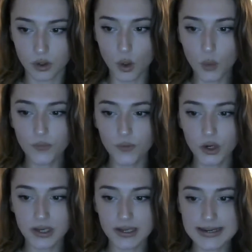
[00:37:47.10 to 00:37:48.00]
Go for
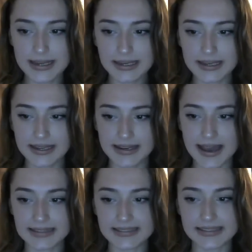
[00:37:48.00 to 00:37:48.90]
a Canadian
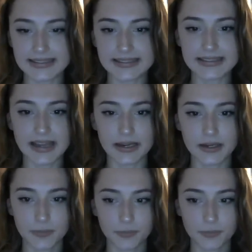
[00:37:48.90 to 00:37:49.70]
accent instead.